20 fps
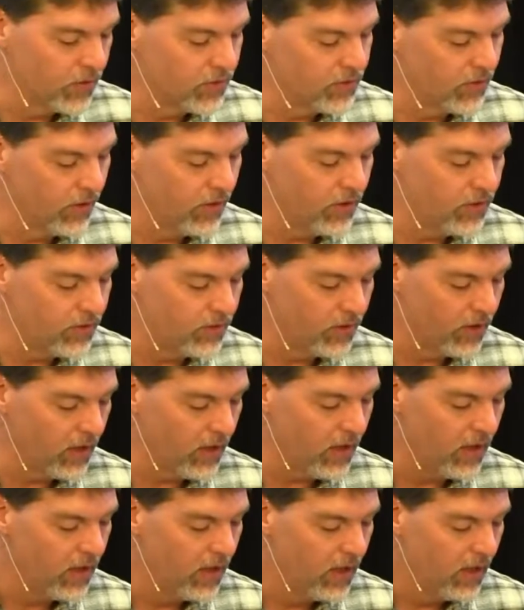verse
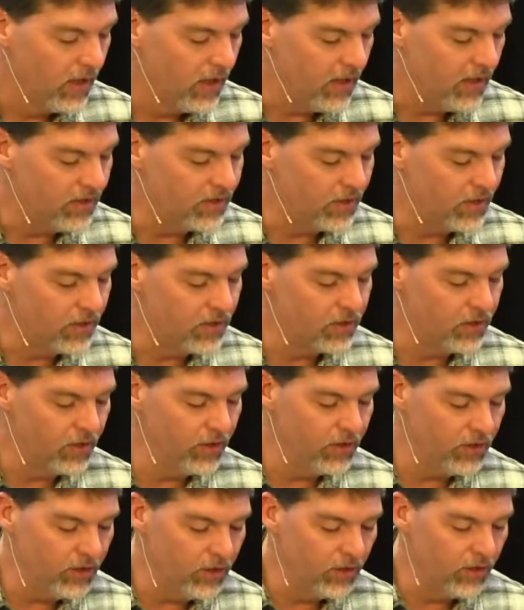33. He said,
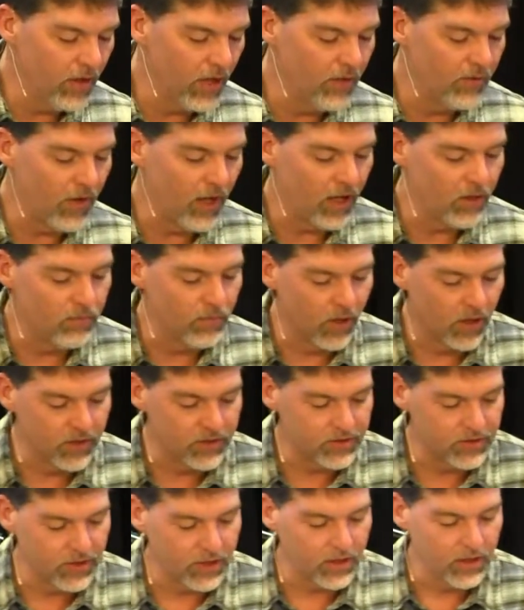Shouldn't you have had
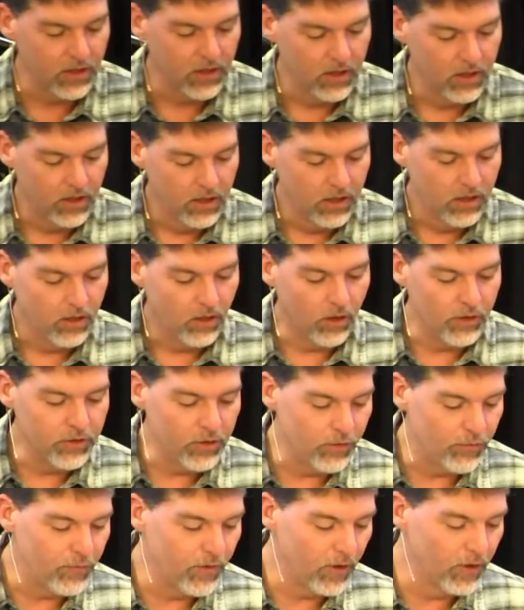mercy on
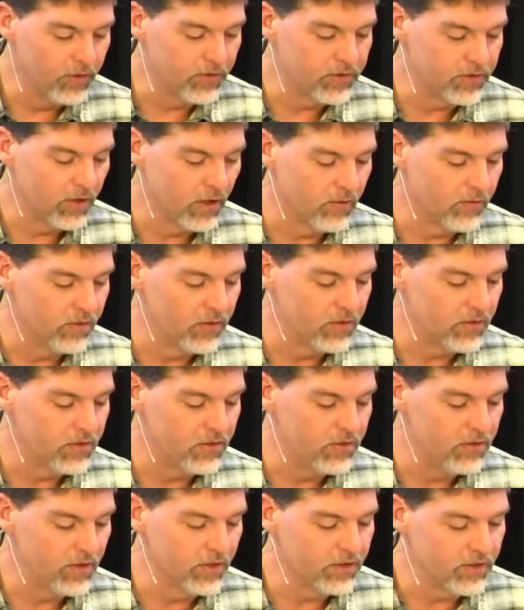your fellow
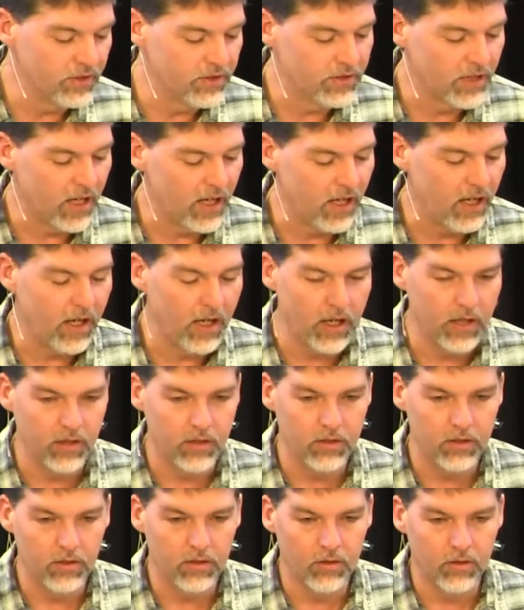servants just as I had
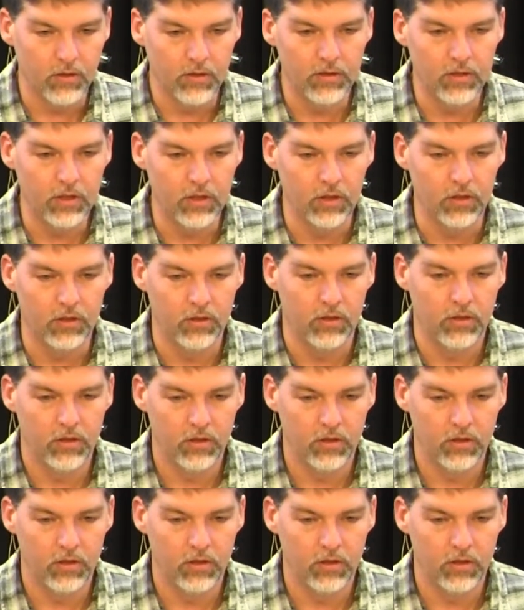on you?